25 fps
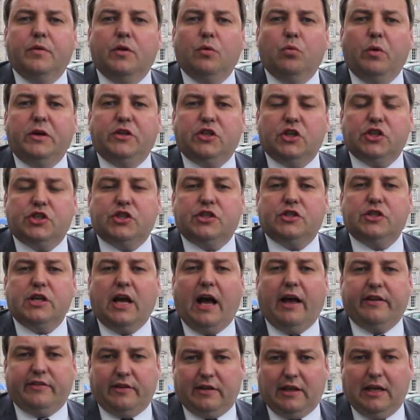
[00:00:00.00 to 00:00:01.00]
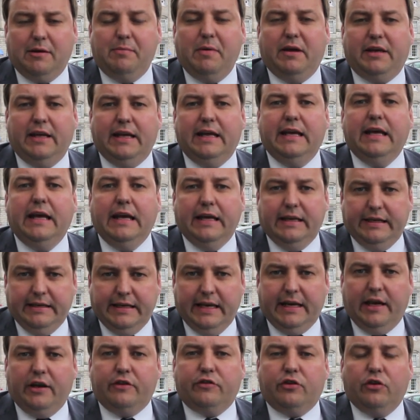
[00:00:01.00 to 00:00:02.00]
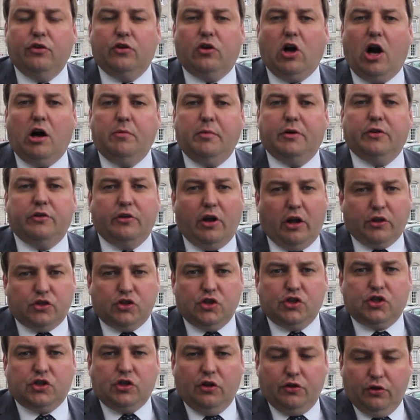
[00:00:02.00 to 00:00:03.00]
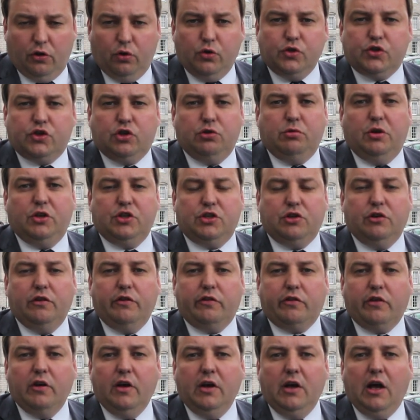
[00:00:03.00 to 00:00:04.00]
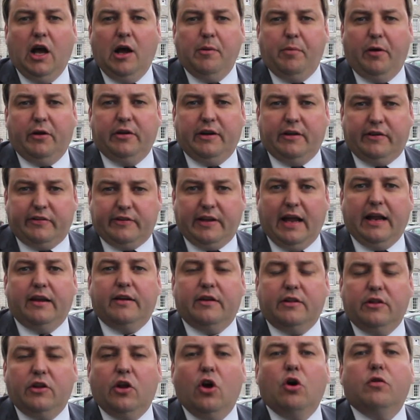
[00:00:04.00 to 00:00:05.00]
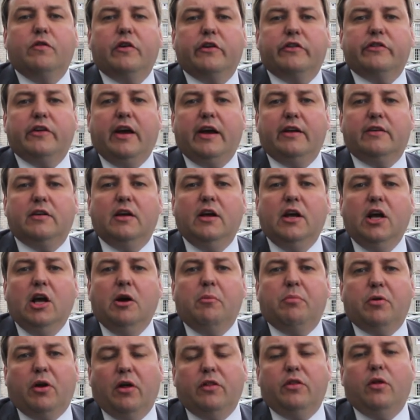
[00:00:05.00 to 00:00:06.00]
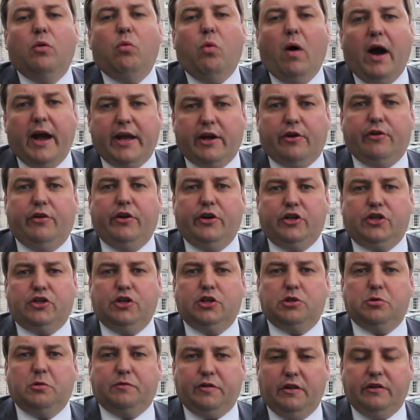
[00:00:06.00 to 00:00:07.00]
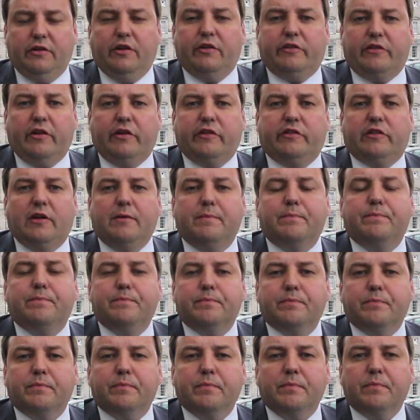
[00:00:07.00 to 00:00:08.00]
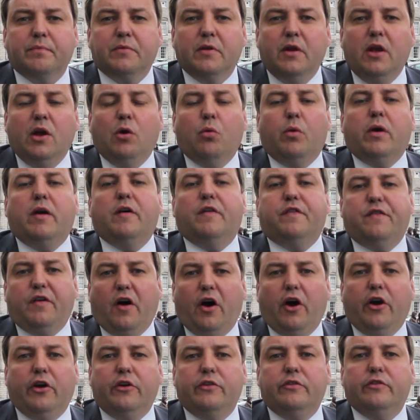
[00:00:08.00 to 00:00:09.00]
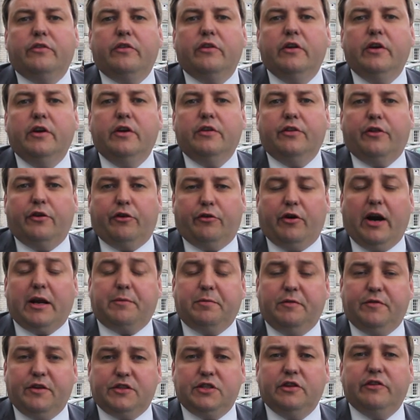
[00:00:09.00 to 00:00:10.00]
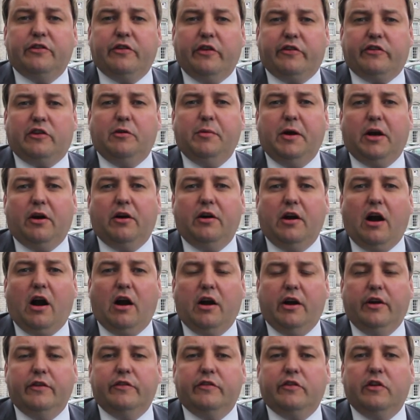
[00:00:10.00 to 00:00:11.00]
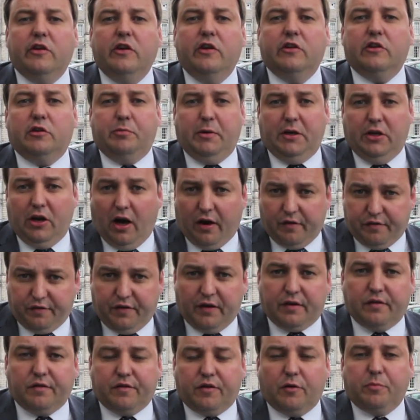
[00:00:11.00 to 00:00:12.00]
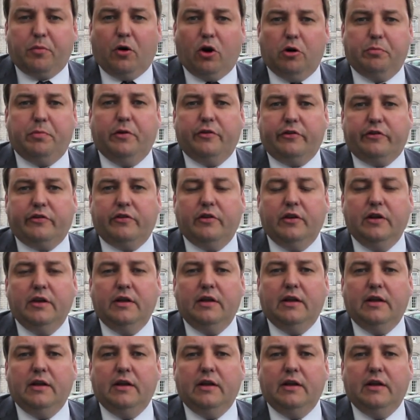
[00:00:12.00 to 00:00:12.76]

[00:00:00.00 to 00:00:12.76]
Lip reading: we just as a committee needed to comment not just on those two issues about extending the oversight, but on the wider issues within the system. We have found the direct provision system here in Ireland to be not fit for purpose.